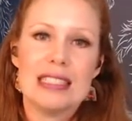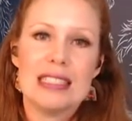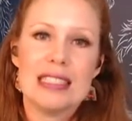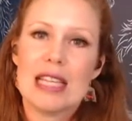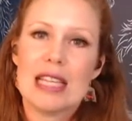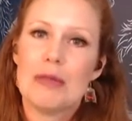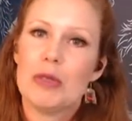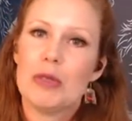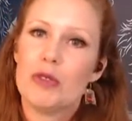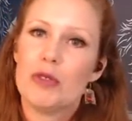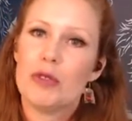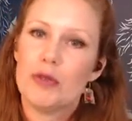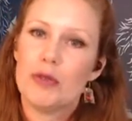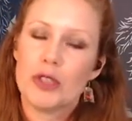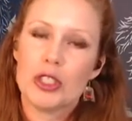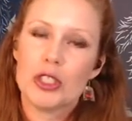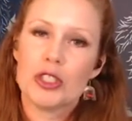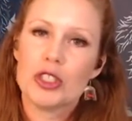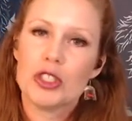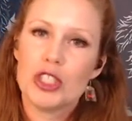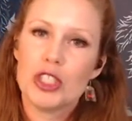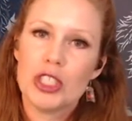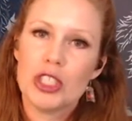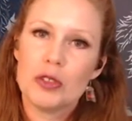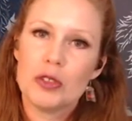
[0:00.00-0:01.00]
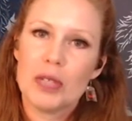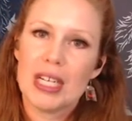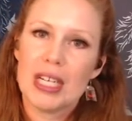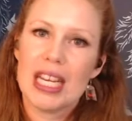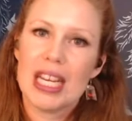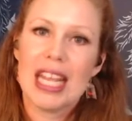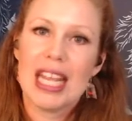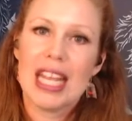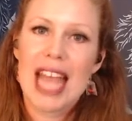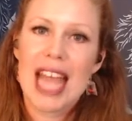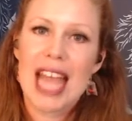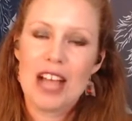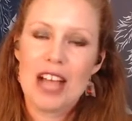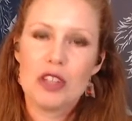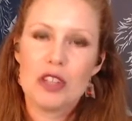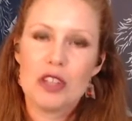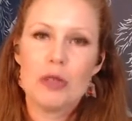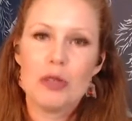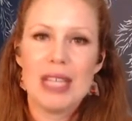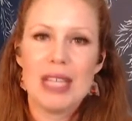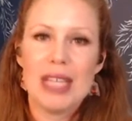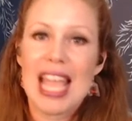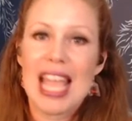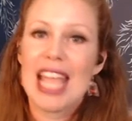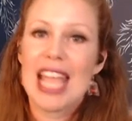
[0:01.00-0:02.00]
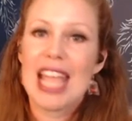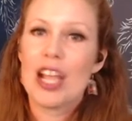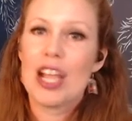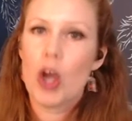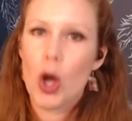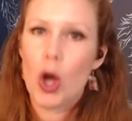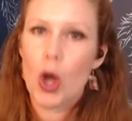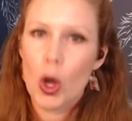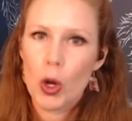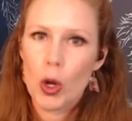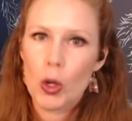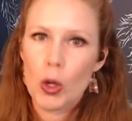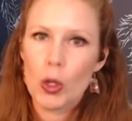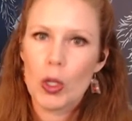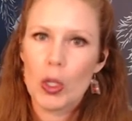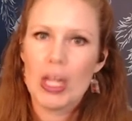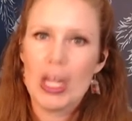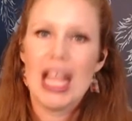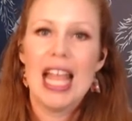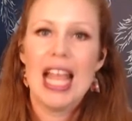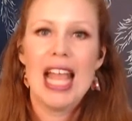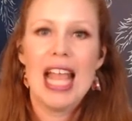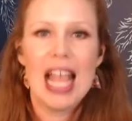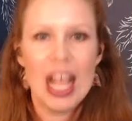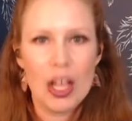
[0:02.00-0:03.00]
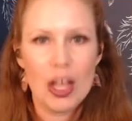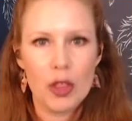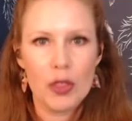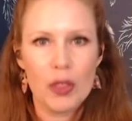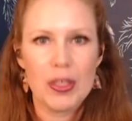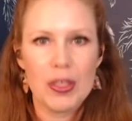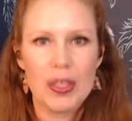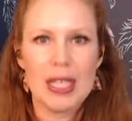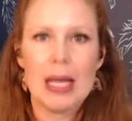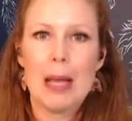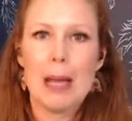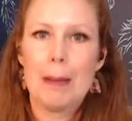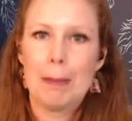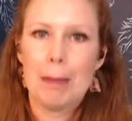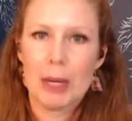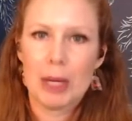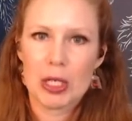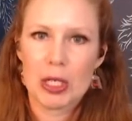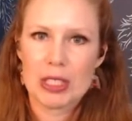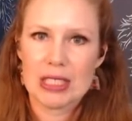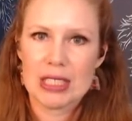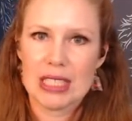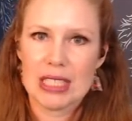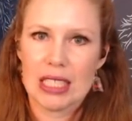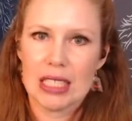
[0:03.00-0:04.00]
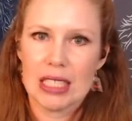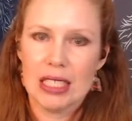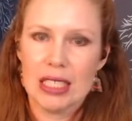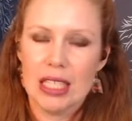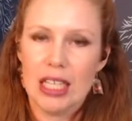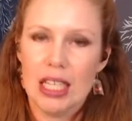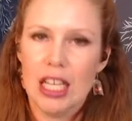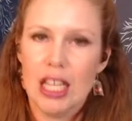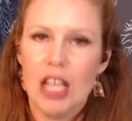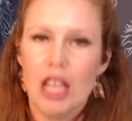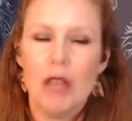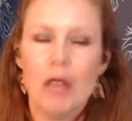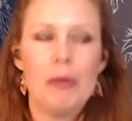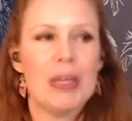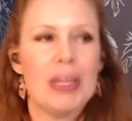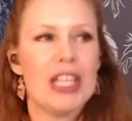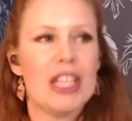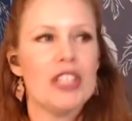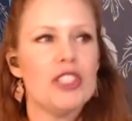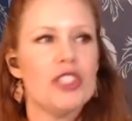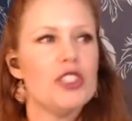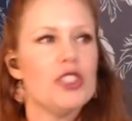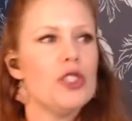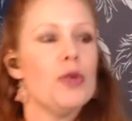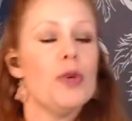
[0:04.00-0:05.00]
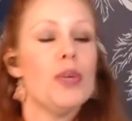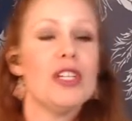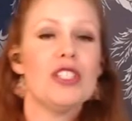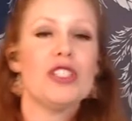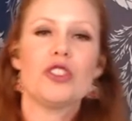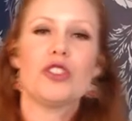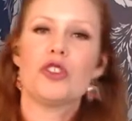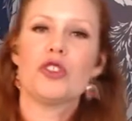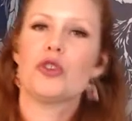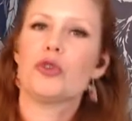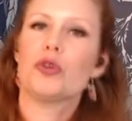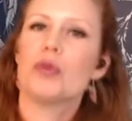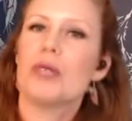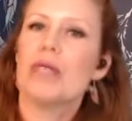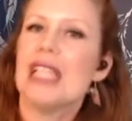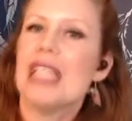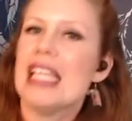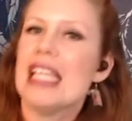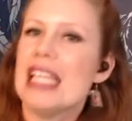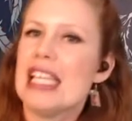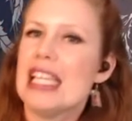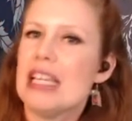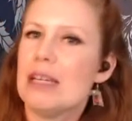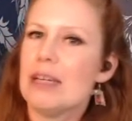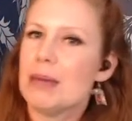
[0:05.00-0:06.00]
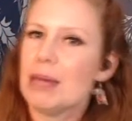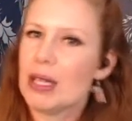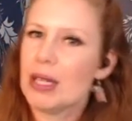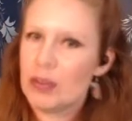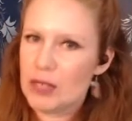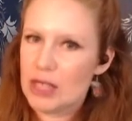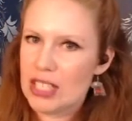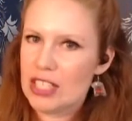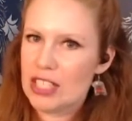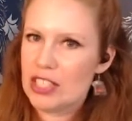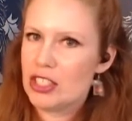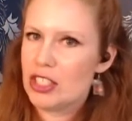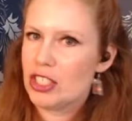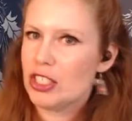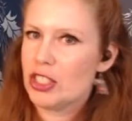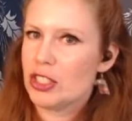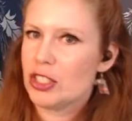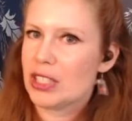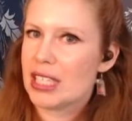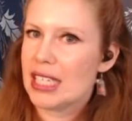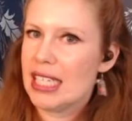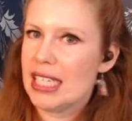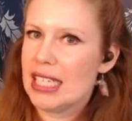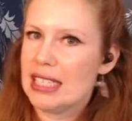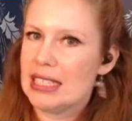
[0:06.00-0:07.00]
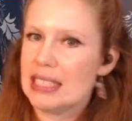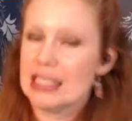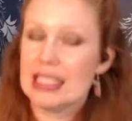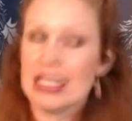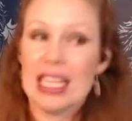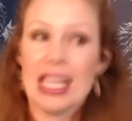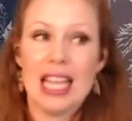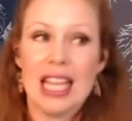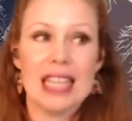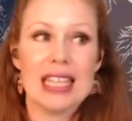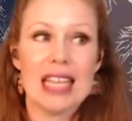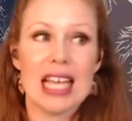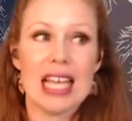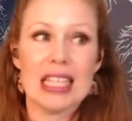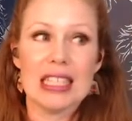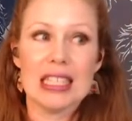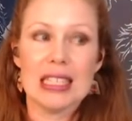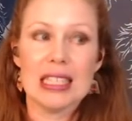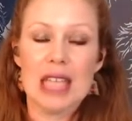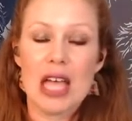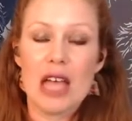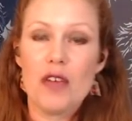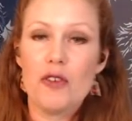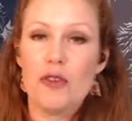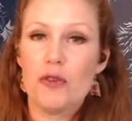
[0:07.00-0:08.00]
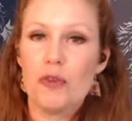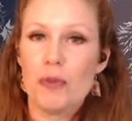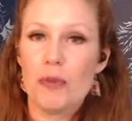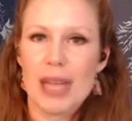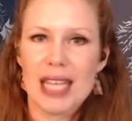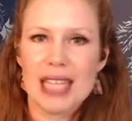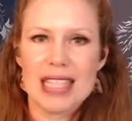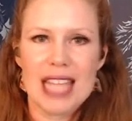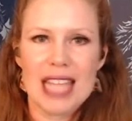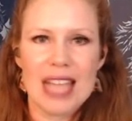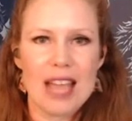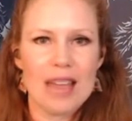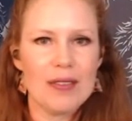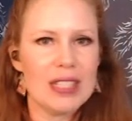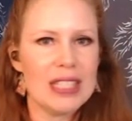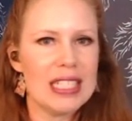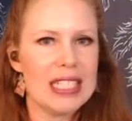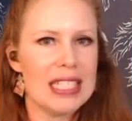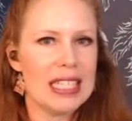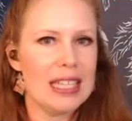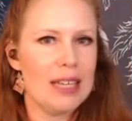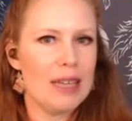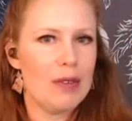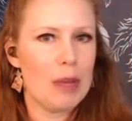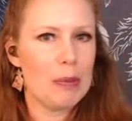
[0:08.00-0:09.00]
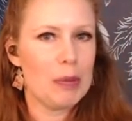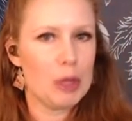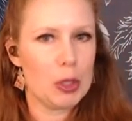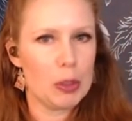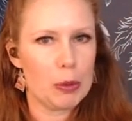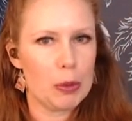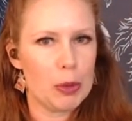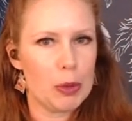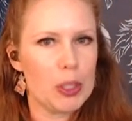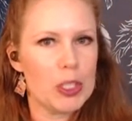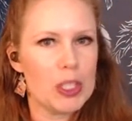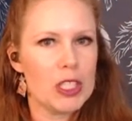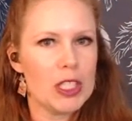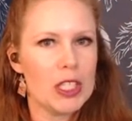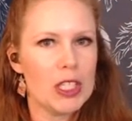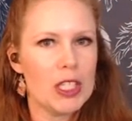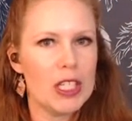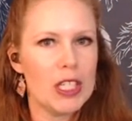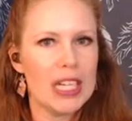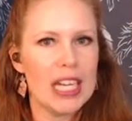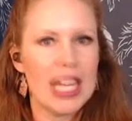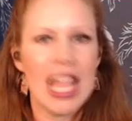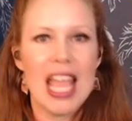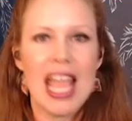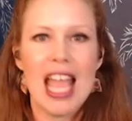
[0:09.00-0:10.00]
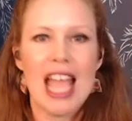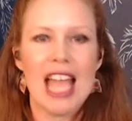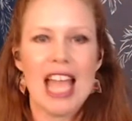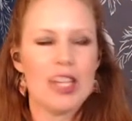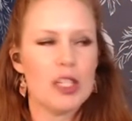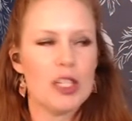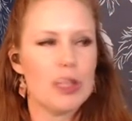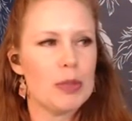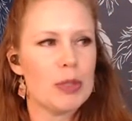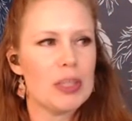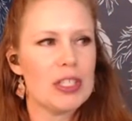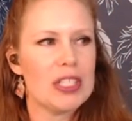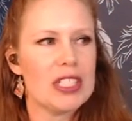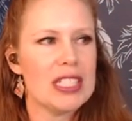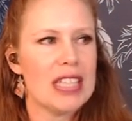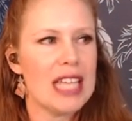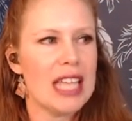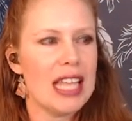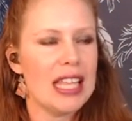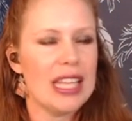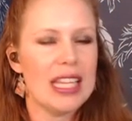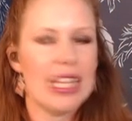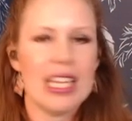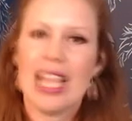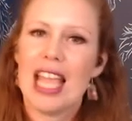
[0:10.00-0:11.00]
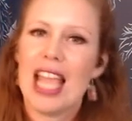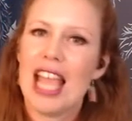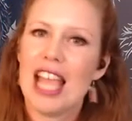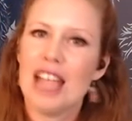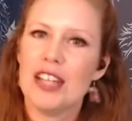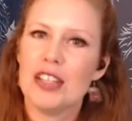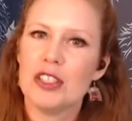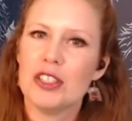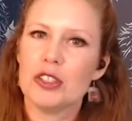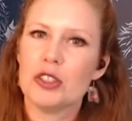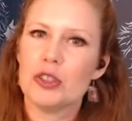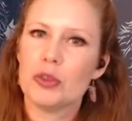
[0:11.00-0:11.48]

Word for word: example for your children in how to be a whole, healthy person. Because you wouldn't dream of teaching your kids that love meant having to give up your personhood and your personality and your